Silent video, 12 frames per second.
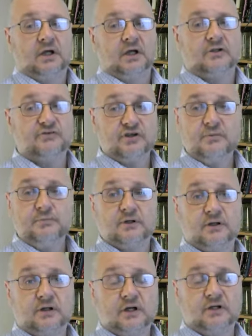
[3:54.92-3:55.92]
A term
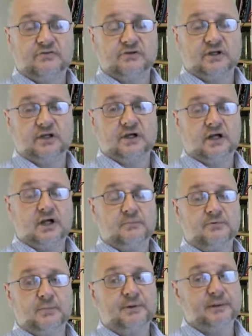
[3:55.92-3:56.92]
that
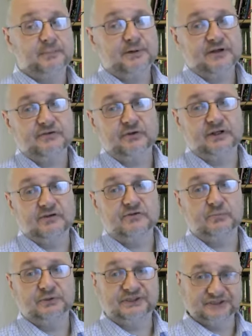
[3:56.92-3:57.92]
comes up in a press
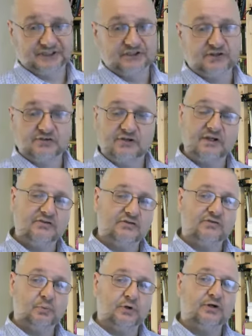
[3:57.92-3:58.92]
release, which is interesting, is
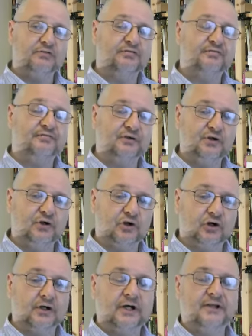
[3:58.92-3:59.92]
this word
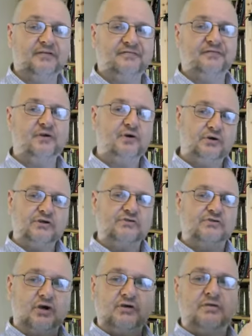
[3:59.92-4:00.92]
floor. And the floor
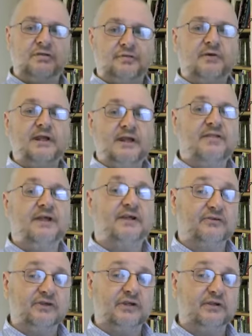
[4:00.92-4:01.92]
got 3
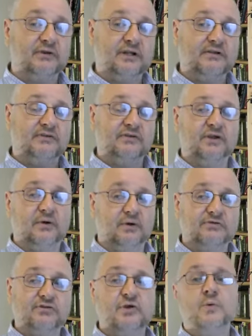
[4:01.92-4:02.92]
things that you need to do.
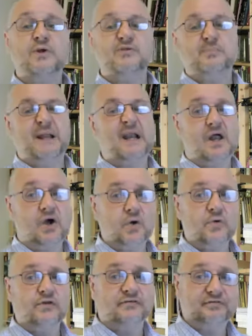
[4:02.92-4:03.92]
A school is
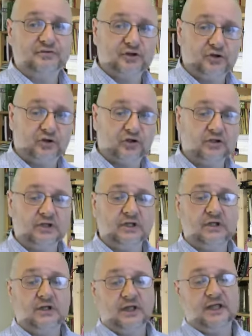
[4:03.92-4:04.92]
below the floor
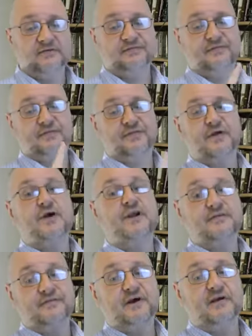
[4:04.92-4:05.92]
if
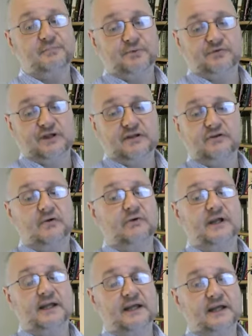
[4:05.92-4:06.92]
35%
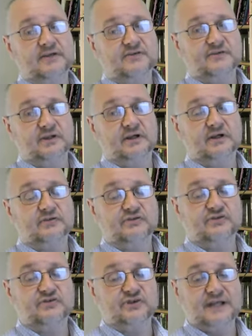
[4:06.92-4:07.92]
don't get A Star
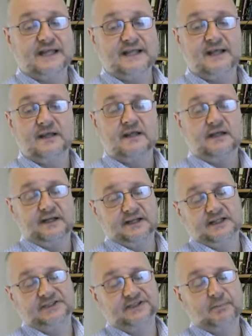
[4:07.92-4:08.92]
to C in
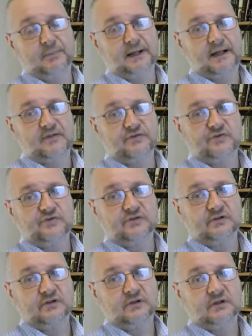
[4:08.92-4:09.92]
English and maths.